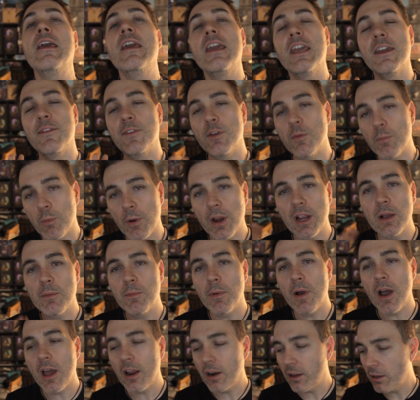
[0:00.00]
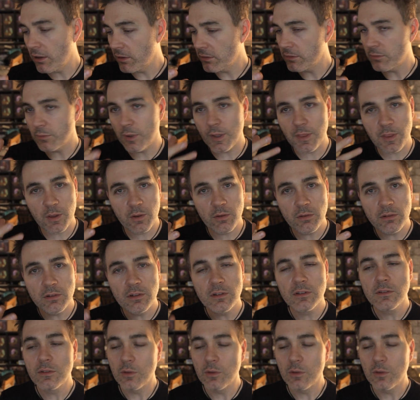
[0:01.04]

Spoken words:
If you bring a bottle with you,